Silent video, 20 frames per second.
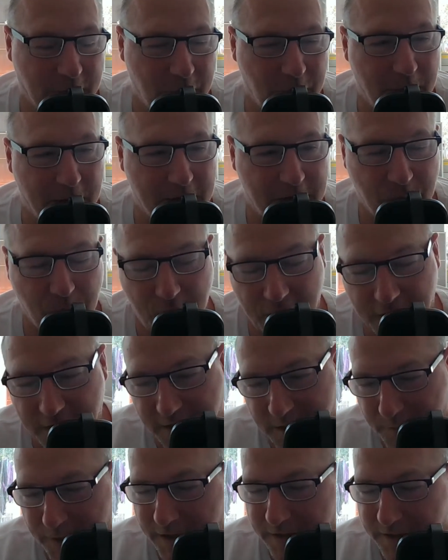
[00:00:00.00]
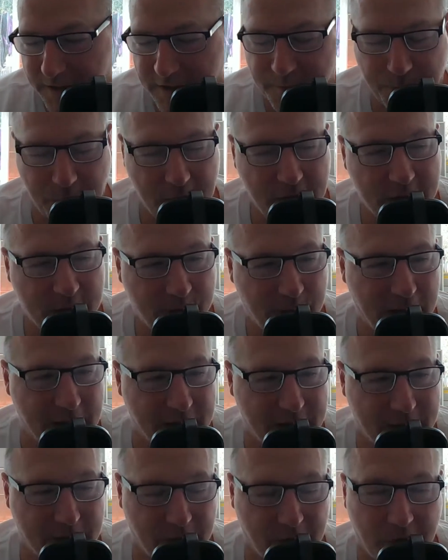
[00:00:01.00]
So imagine what he can make these Spurs
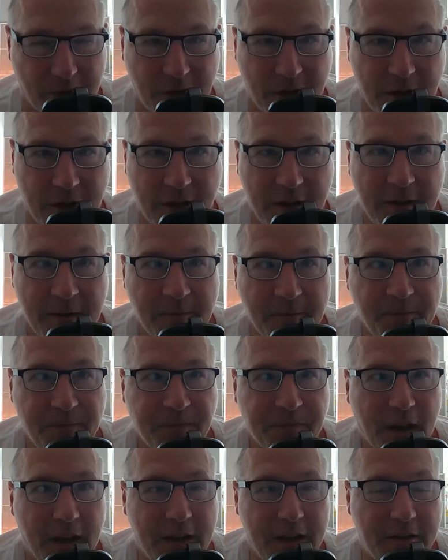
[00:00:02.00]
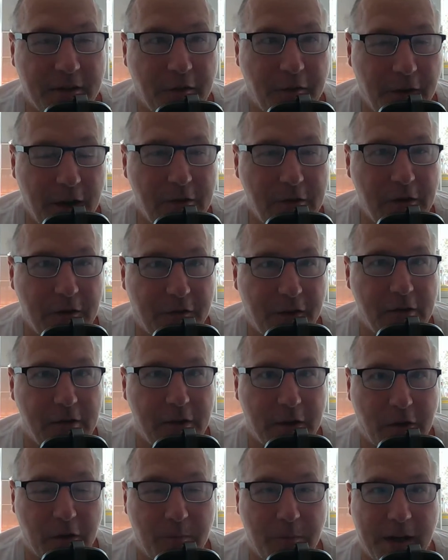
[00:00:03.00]
players do. He's a very,
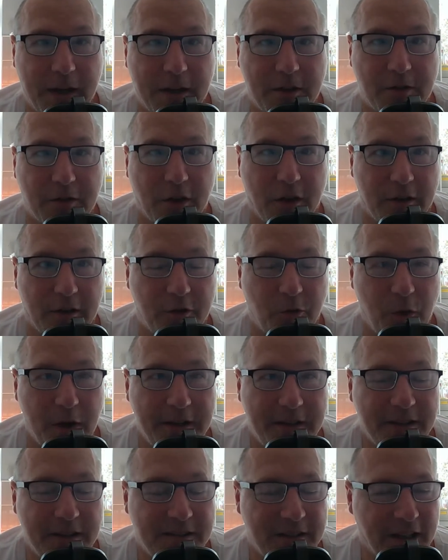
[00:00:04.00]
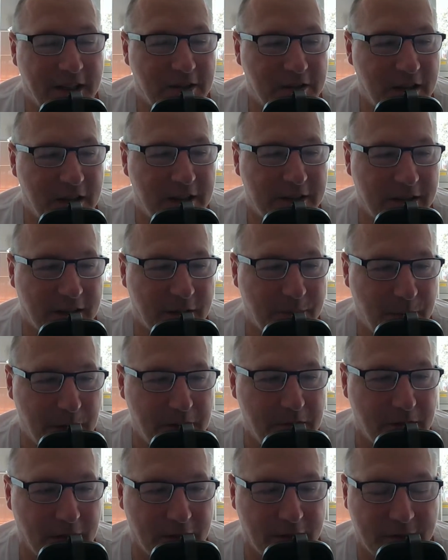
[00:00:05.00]
very good manager, 26 years
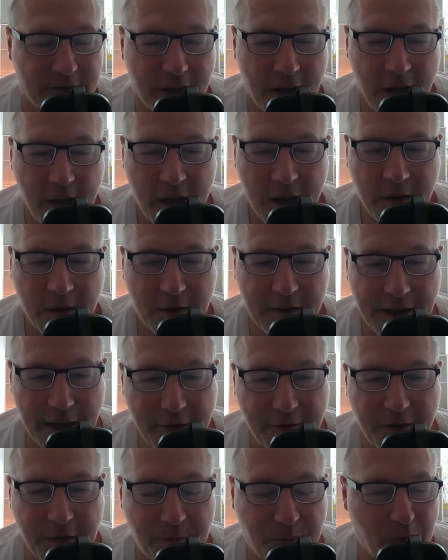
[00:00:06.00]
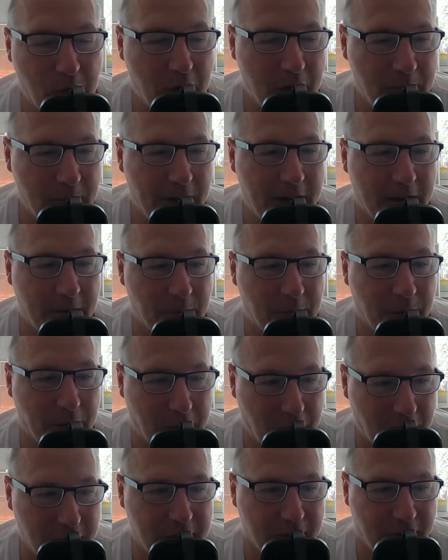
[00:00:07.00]
experience. Levy brought him in
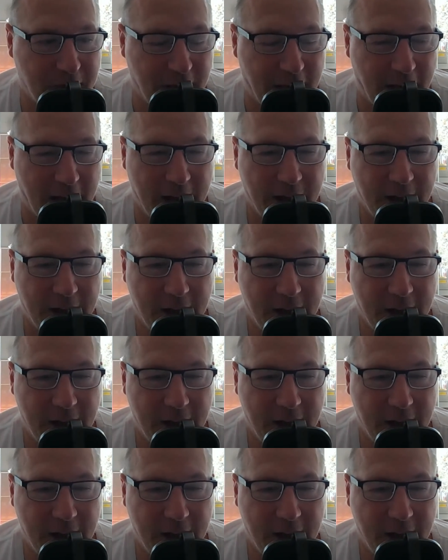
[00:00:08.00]
because of that.